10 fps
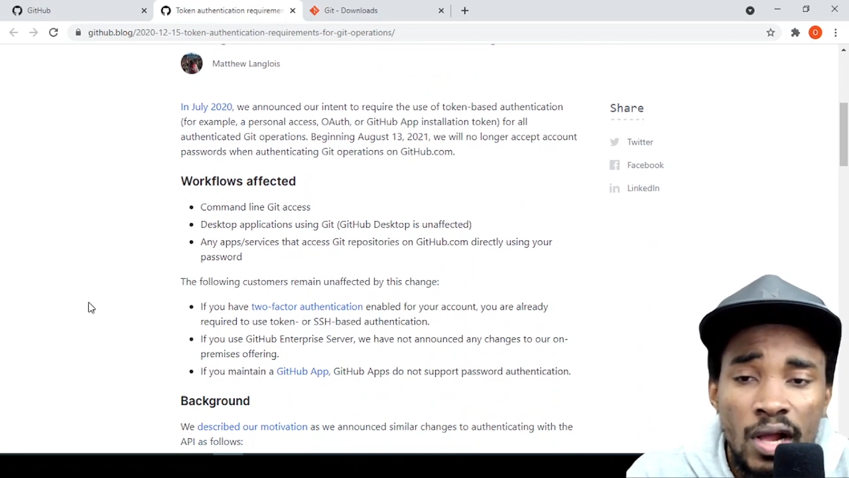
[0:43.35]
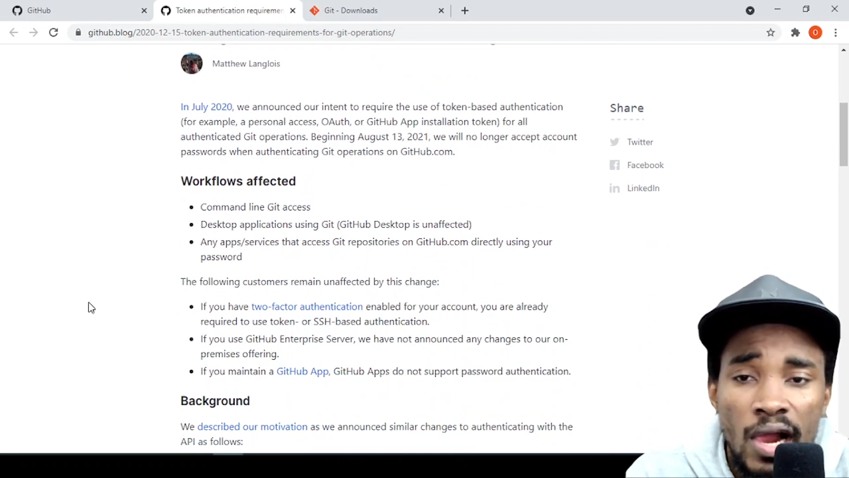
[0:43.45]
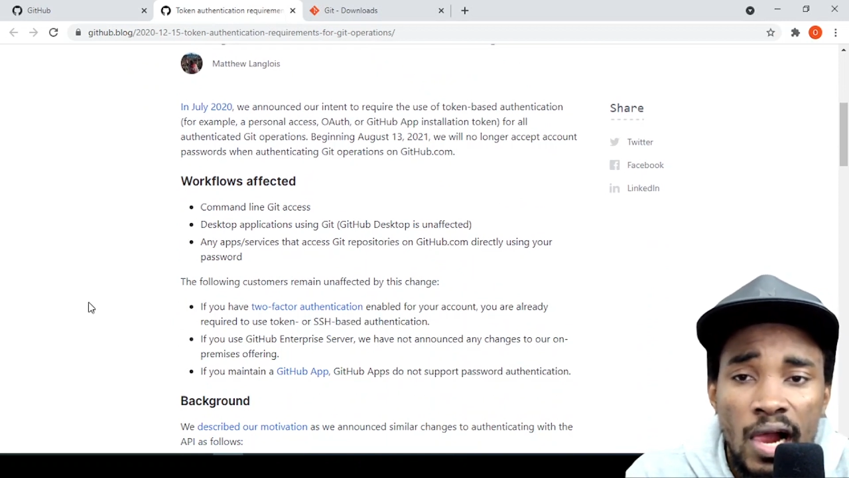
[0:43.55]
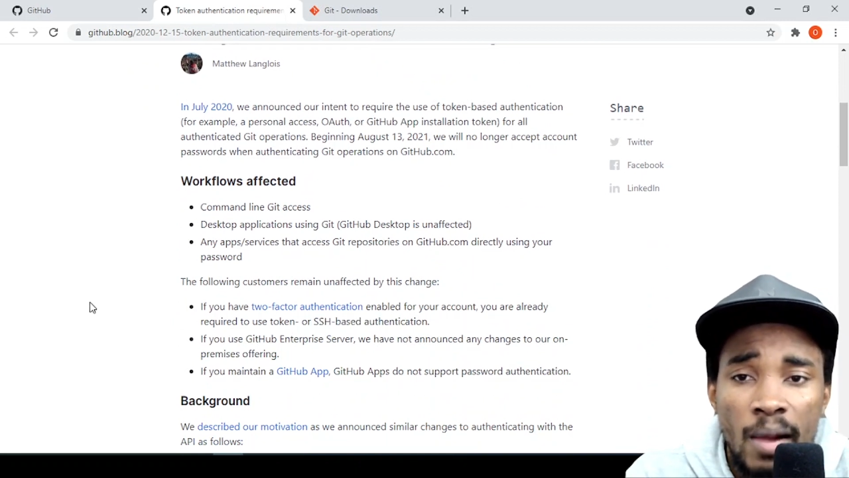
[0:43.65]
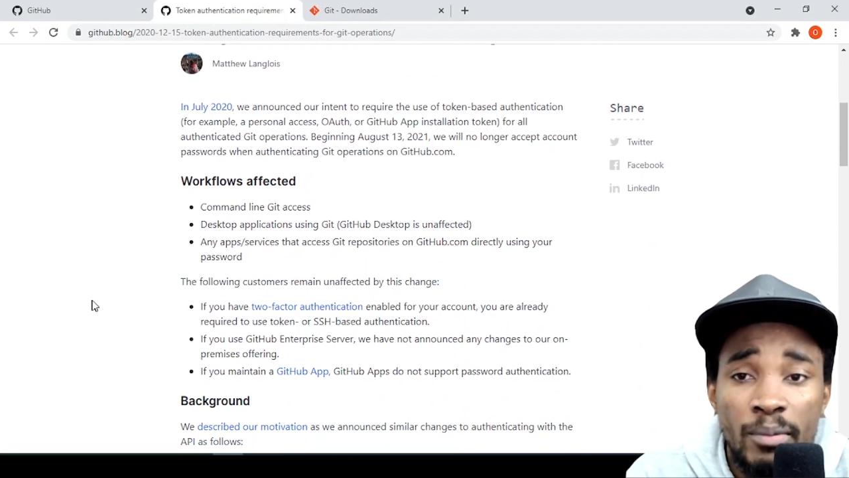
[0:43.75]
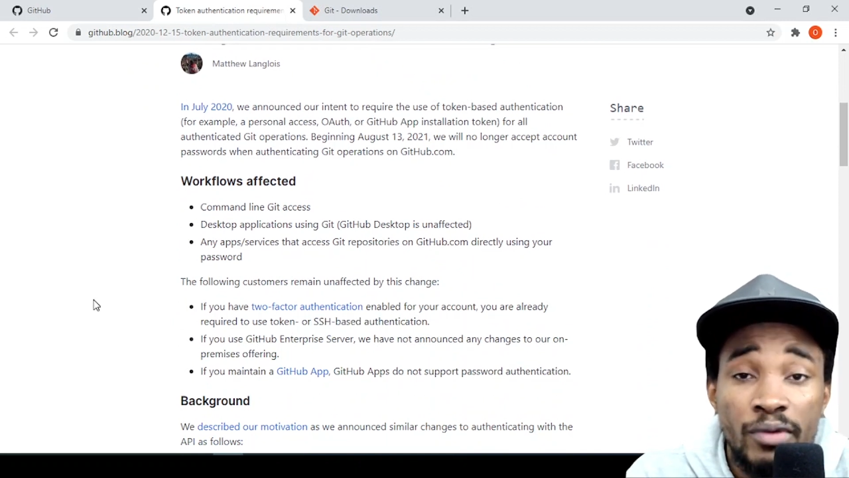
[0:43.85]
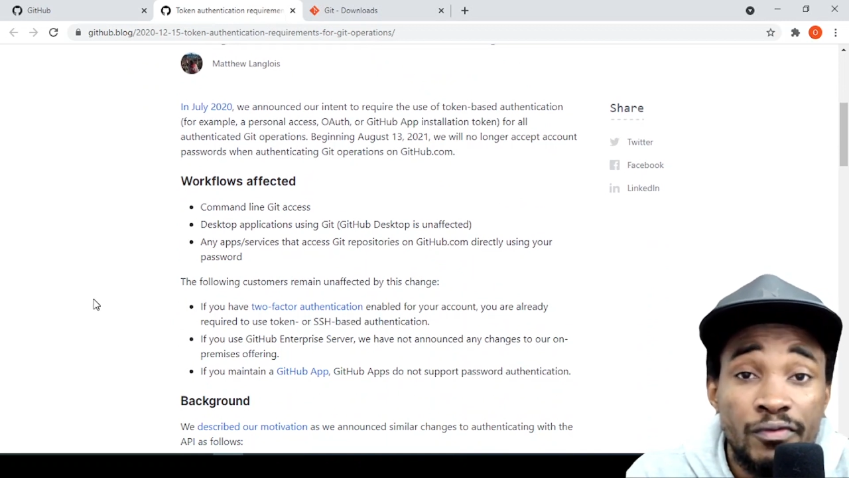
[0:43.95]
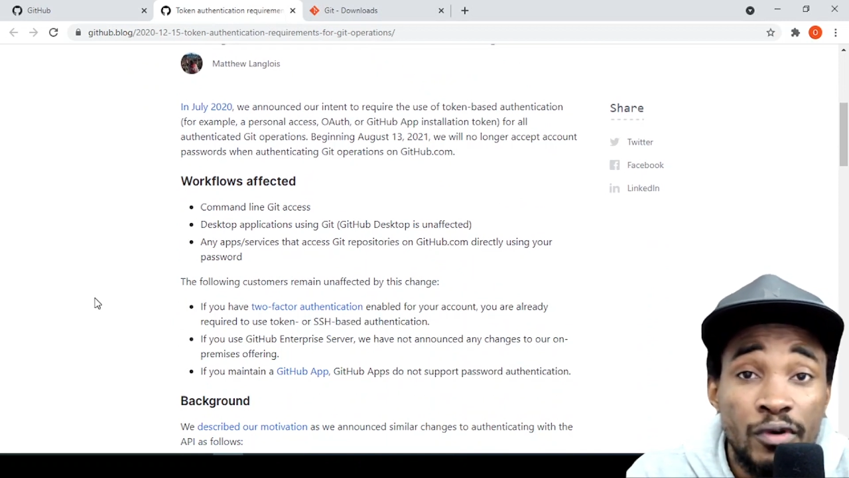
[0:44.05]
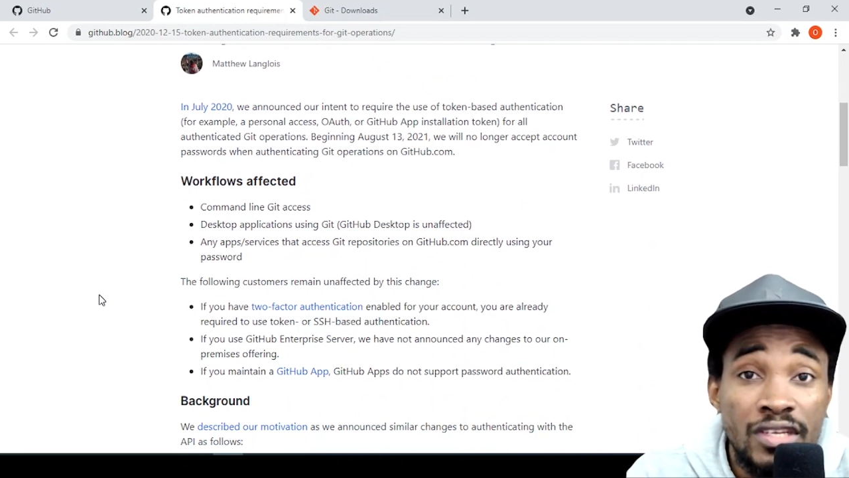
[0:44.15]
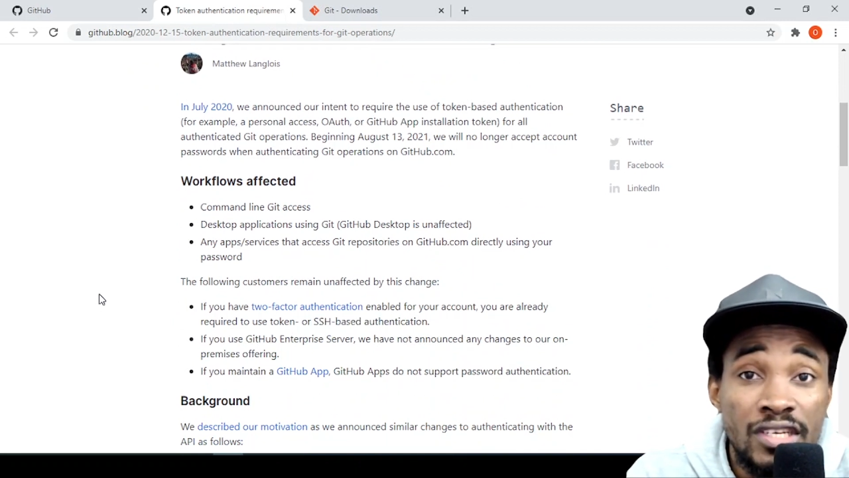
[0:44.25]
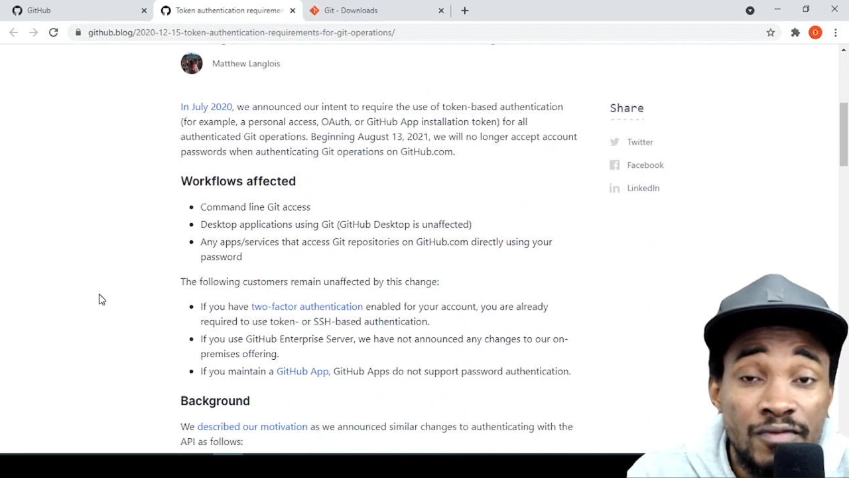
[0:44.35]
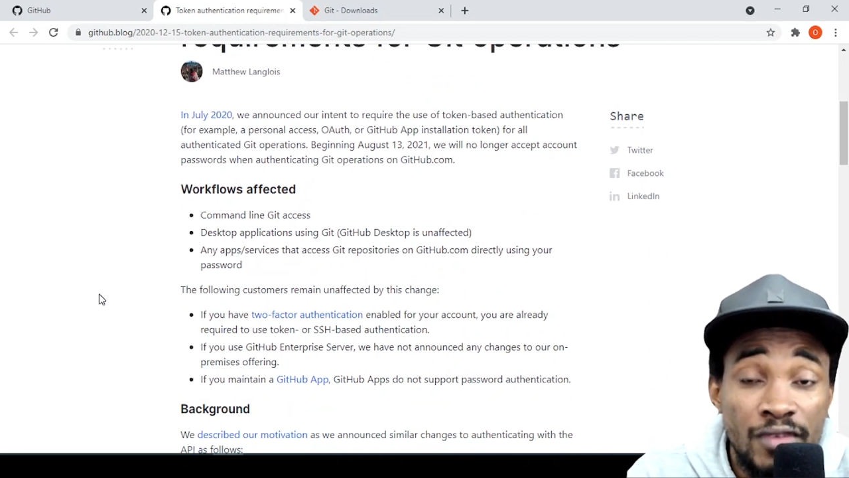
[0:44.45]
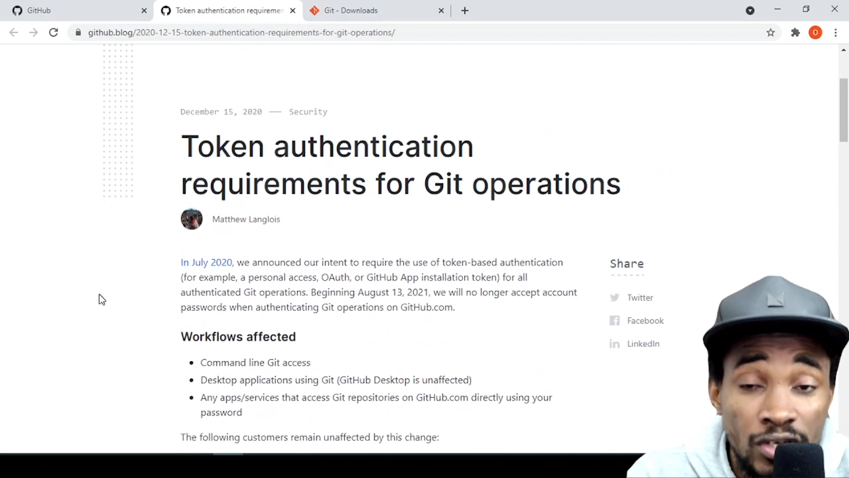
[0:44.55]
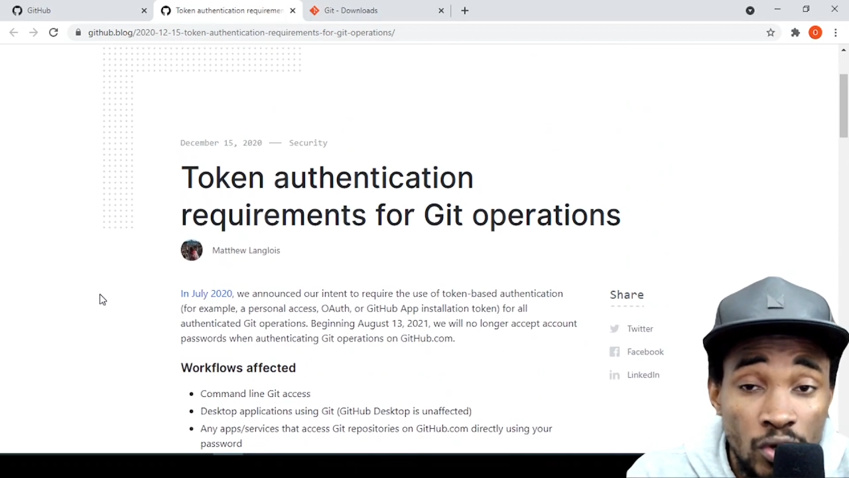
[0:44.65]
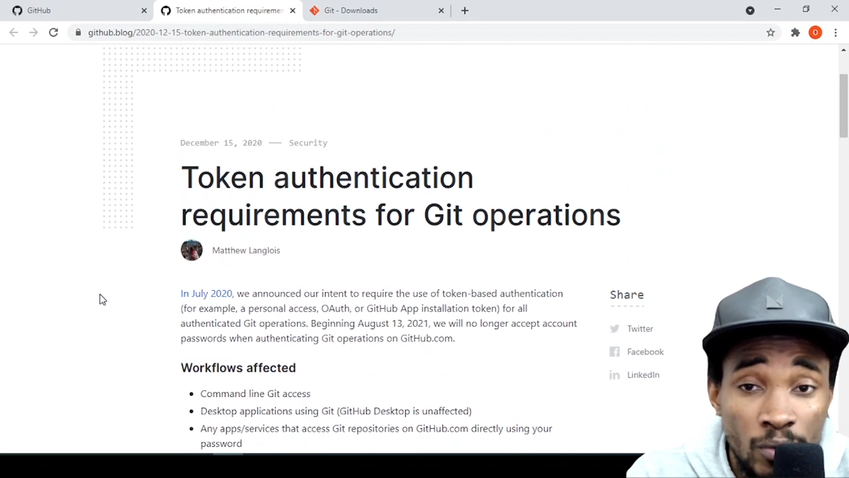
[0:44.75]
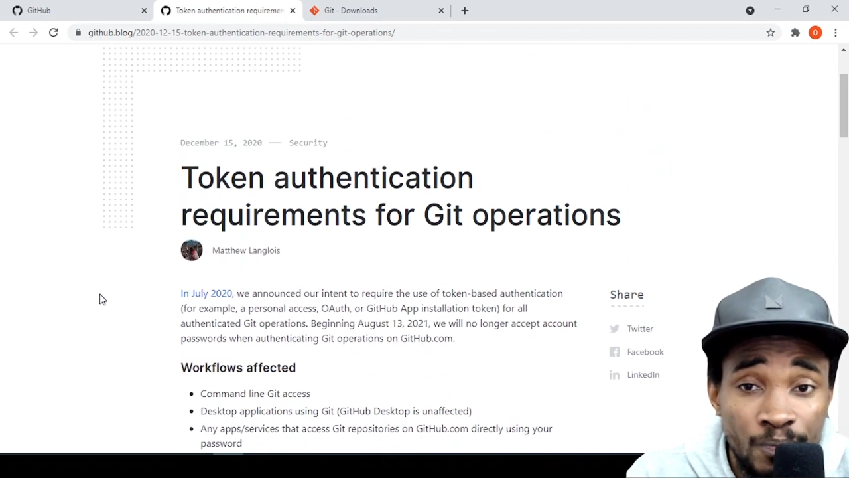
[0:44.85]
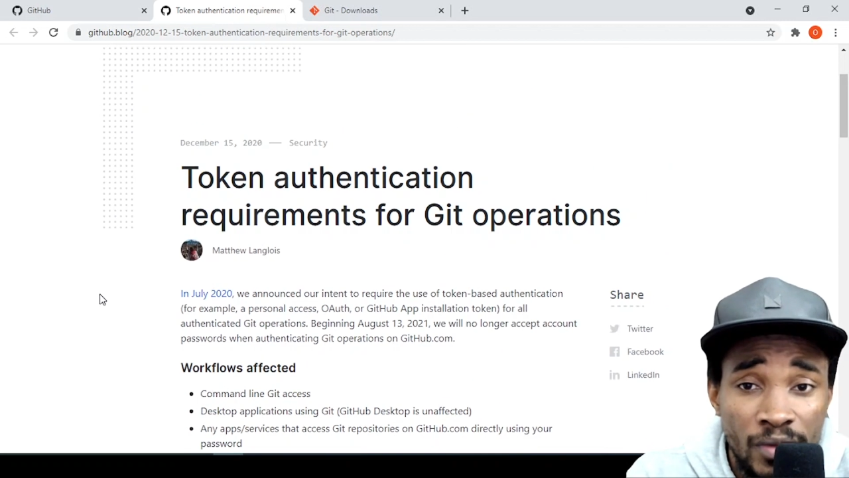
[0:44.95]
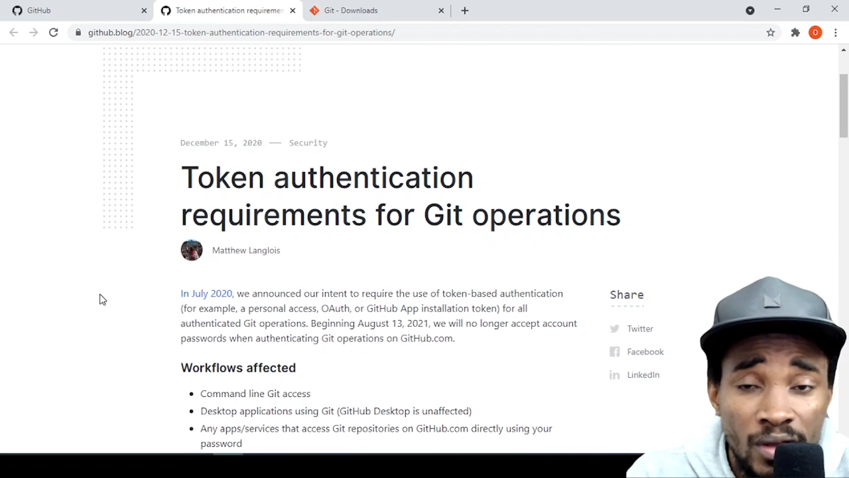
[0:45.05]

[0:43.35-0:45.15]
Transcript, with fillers: Um, but for this video,